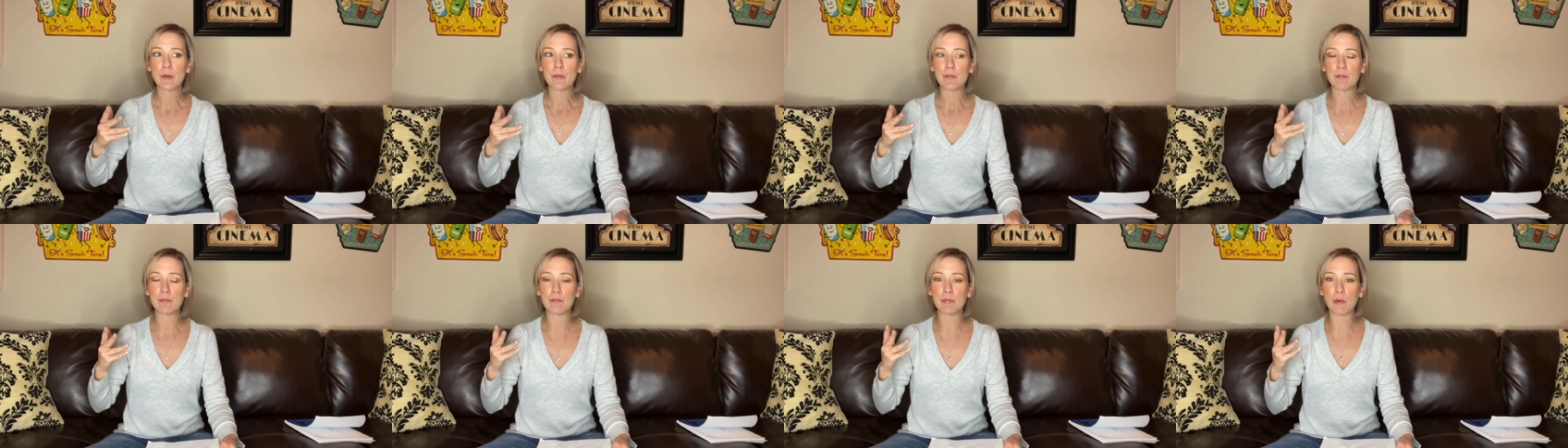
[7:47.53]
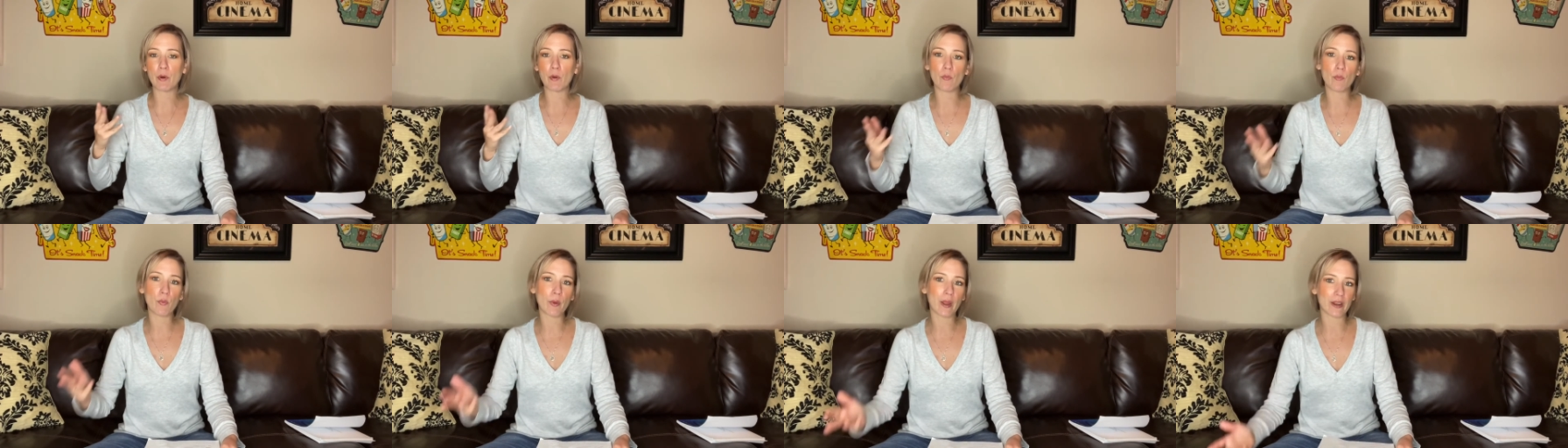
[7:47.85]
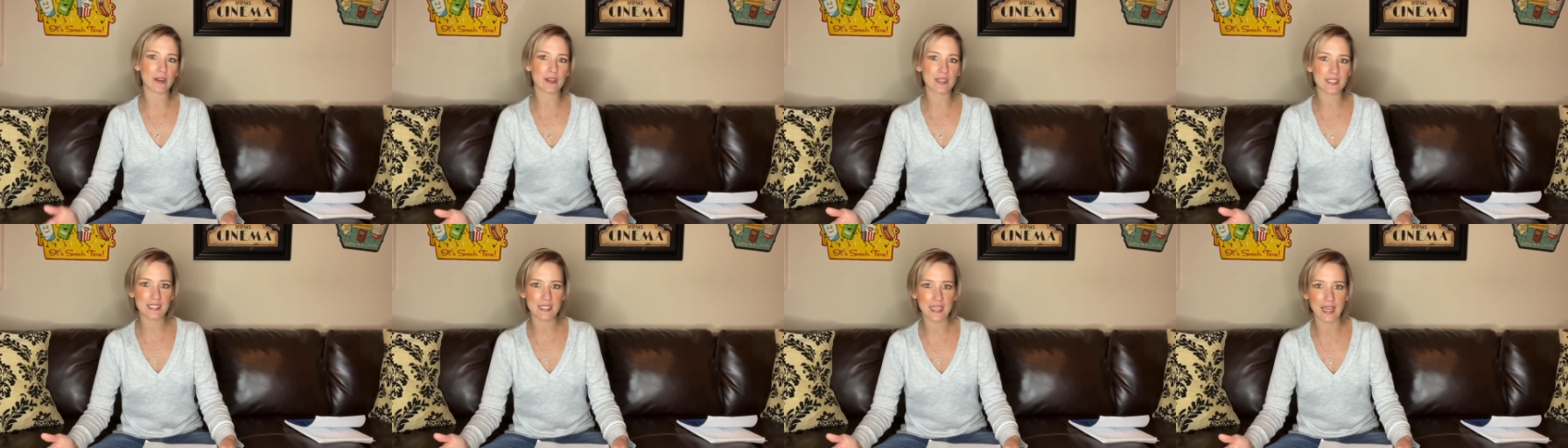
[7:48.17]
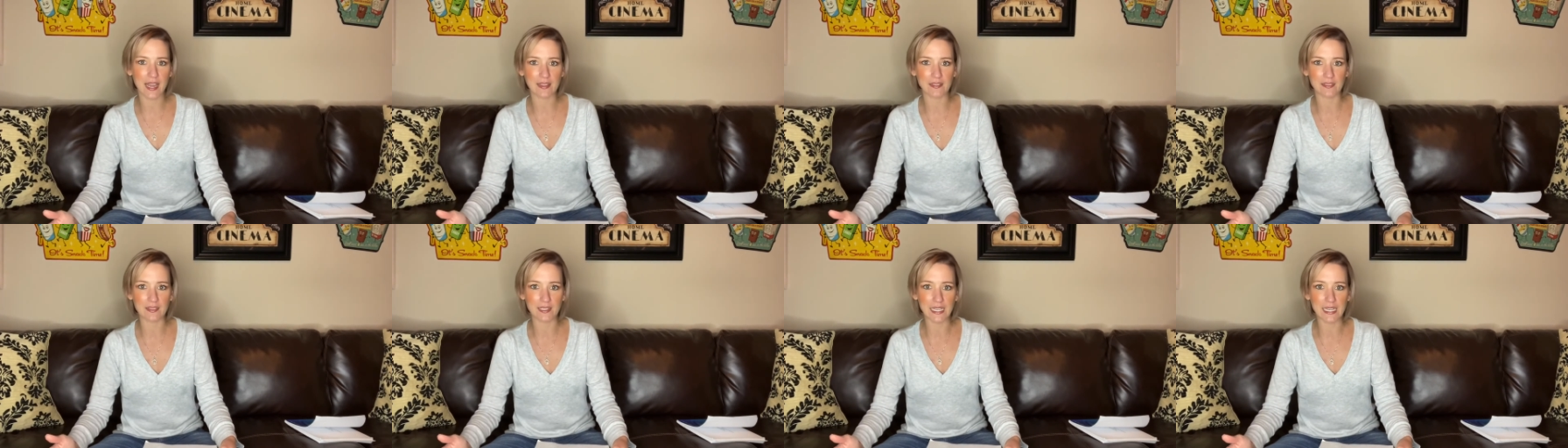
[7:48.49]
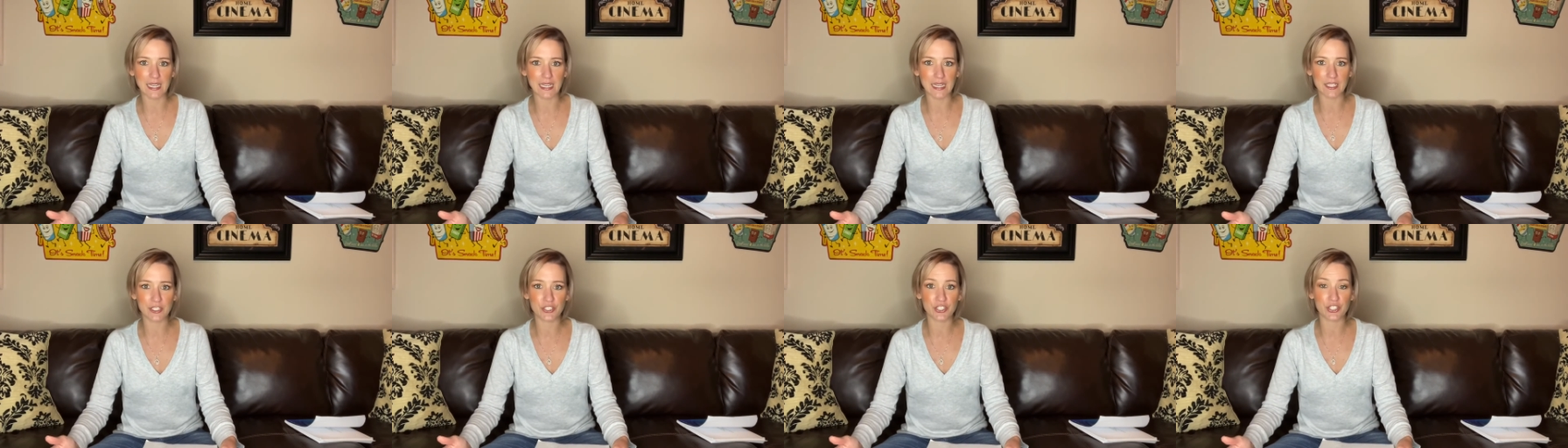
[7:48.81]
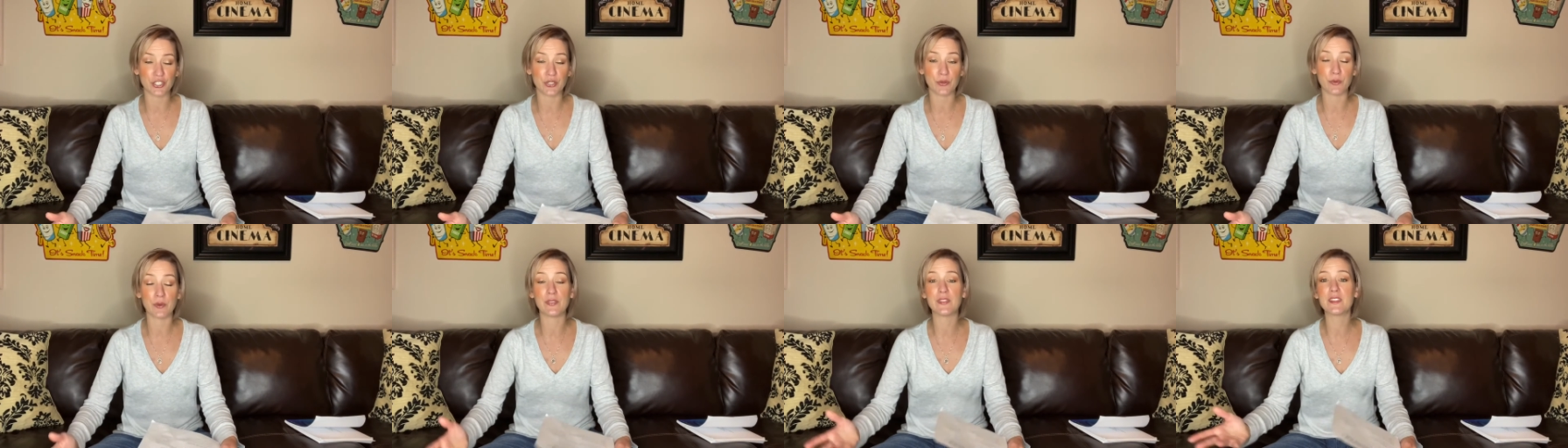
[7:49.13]
But where is that leading
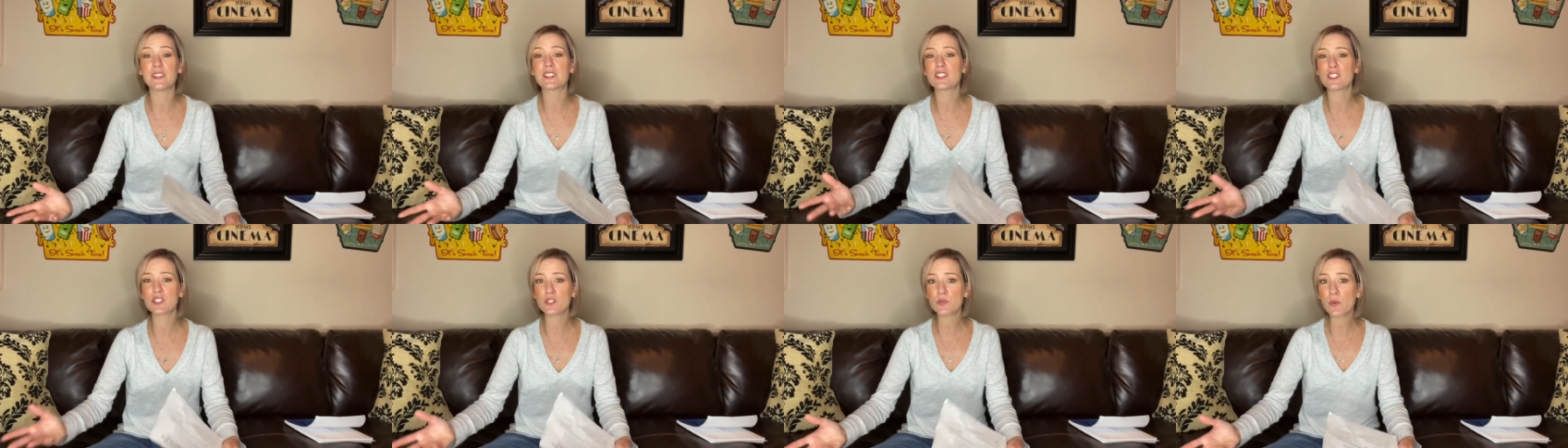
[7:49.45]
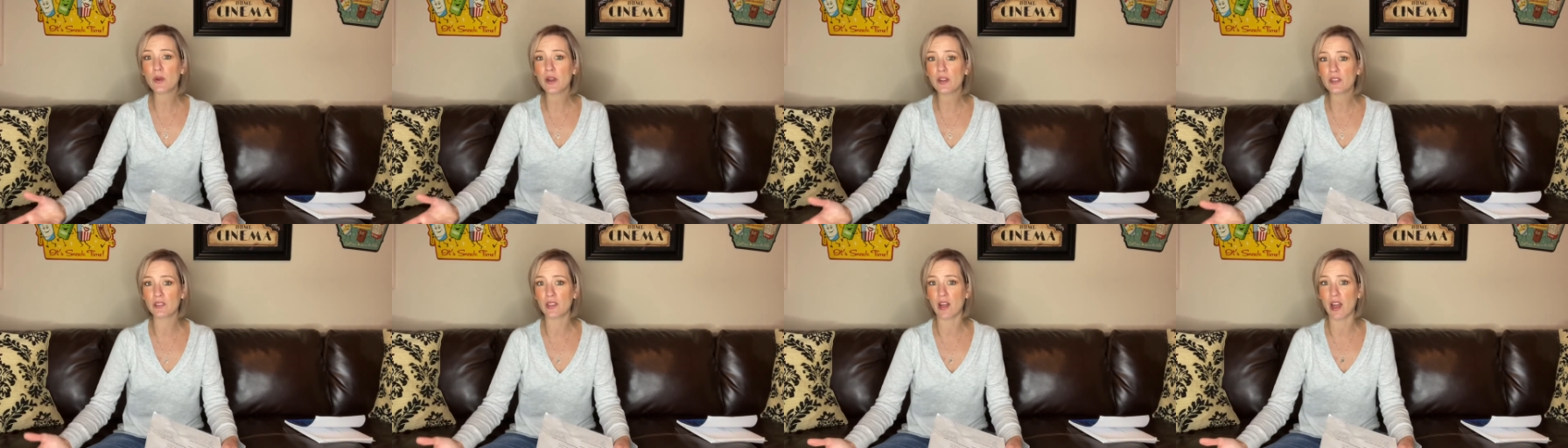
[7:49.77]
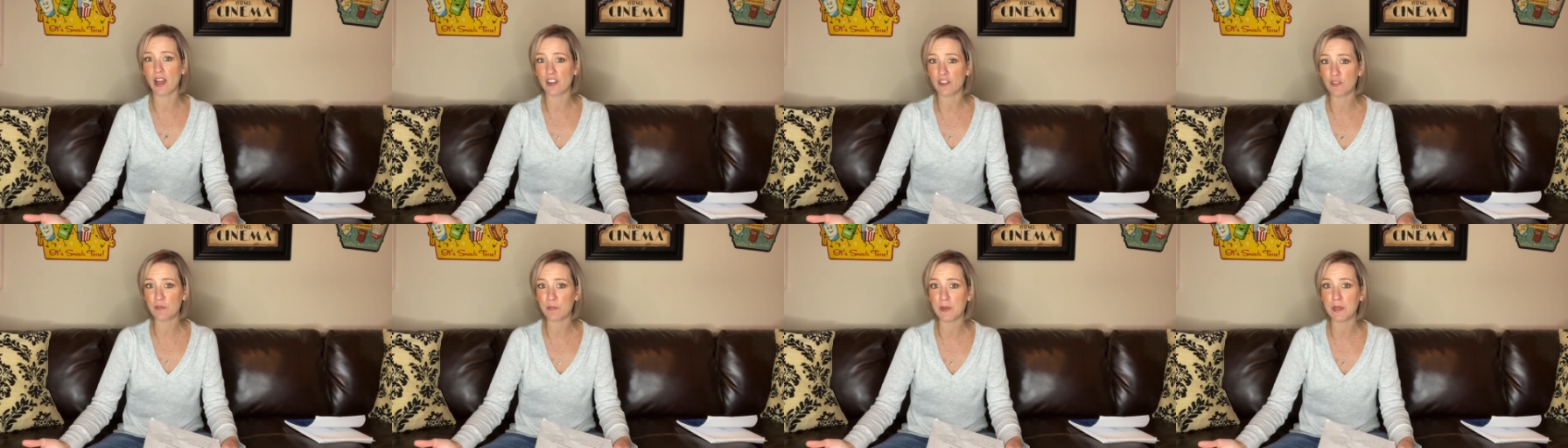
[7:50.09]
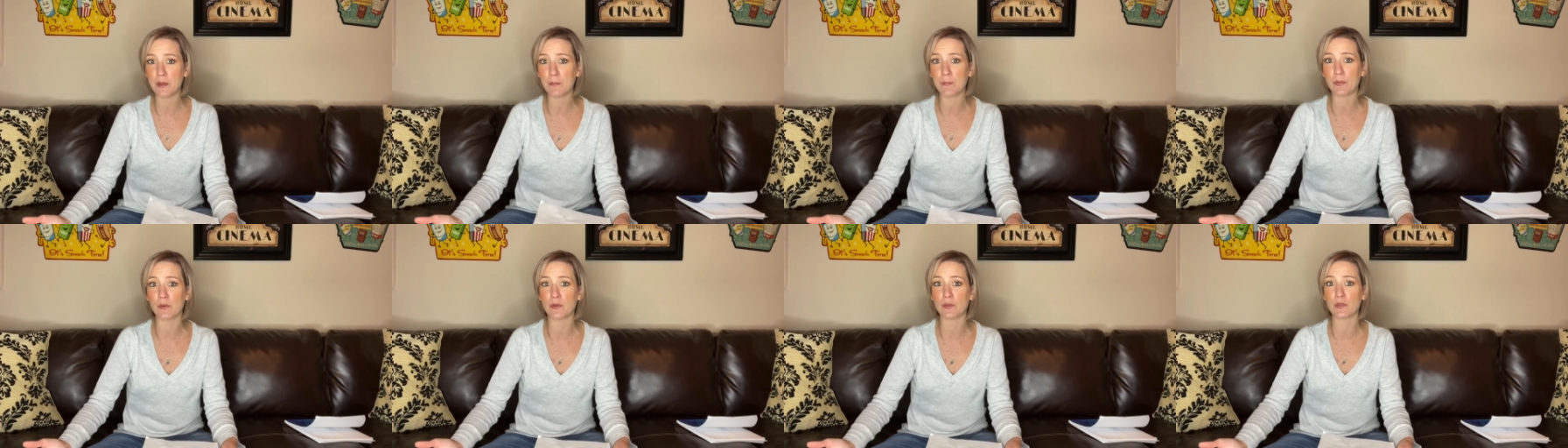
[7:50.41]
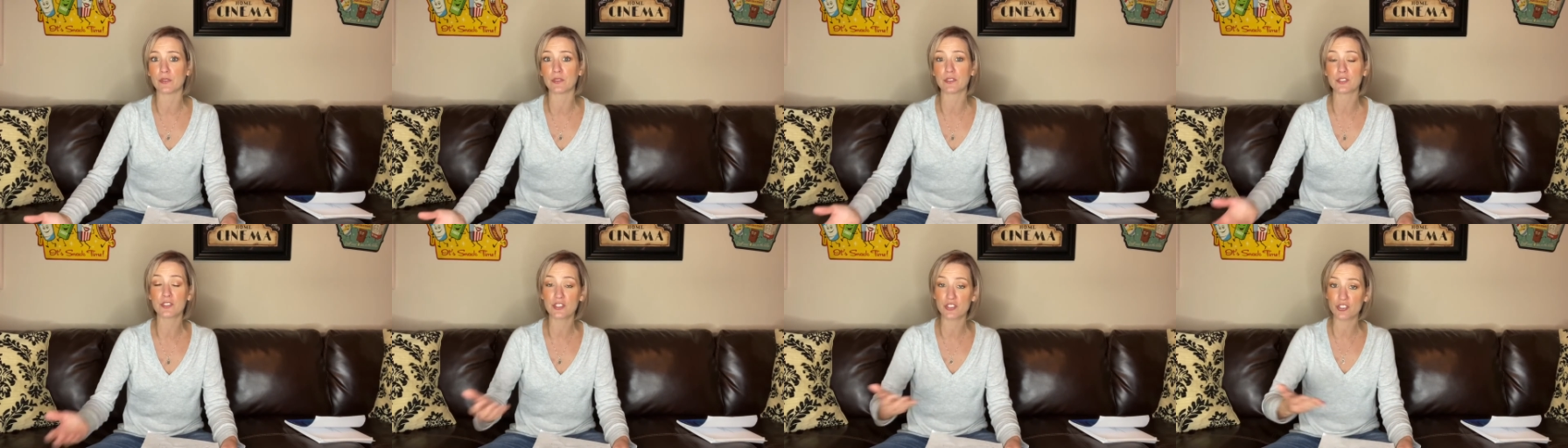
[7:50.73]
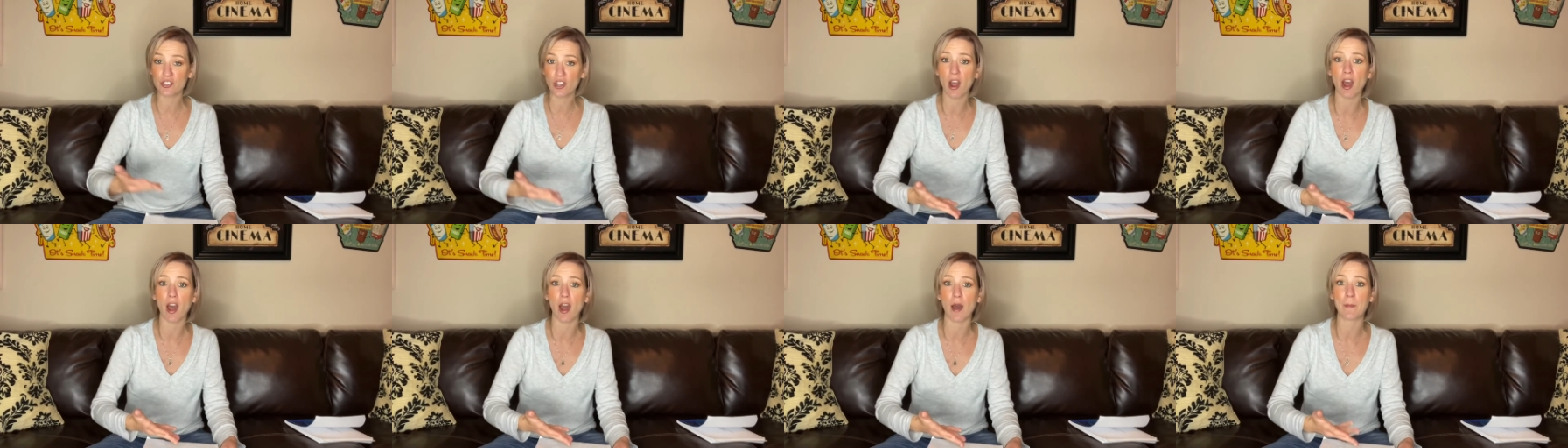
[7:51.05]
to? And this is where a lot of people
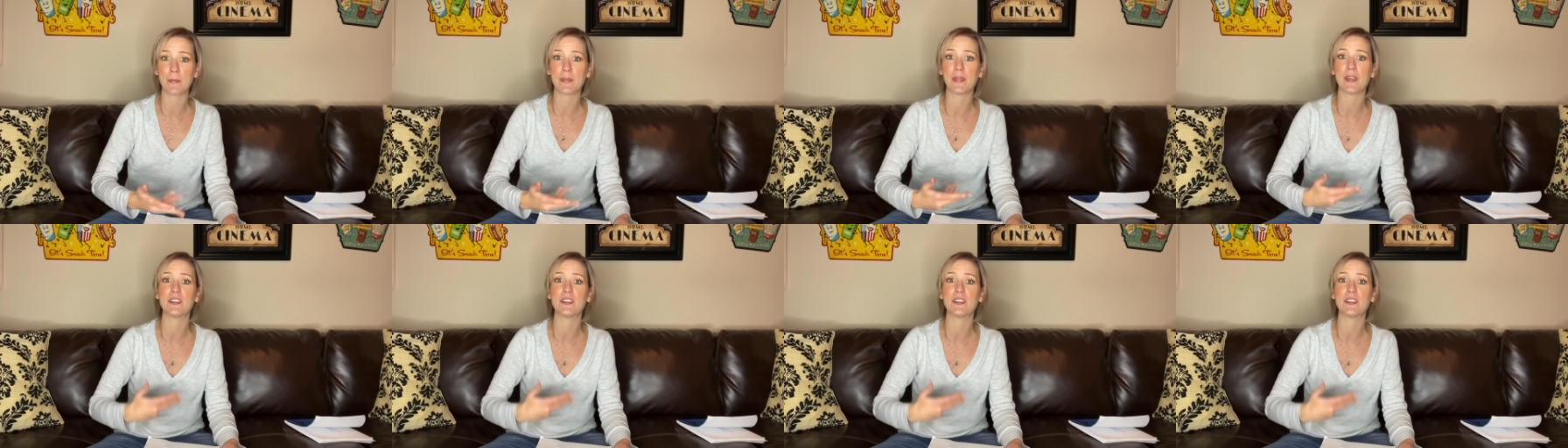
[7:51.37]
stop.